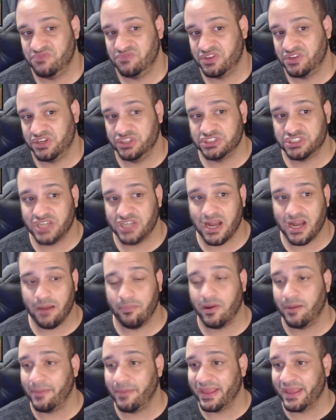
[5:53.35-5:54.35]
Good job
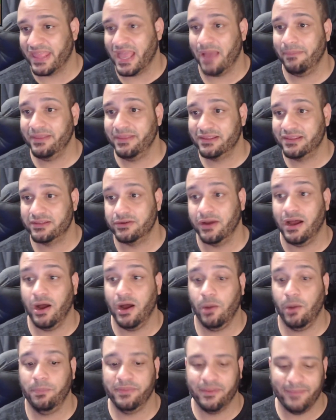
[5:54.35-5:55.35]
on Miami to
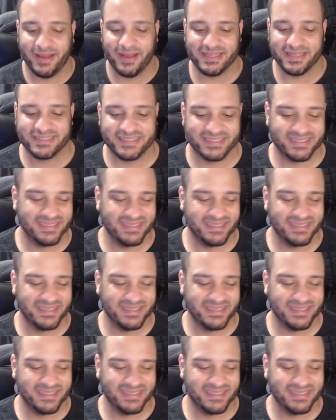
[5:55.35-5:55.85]
help the Mets.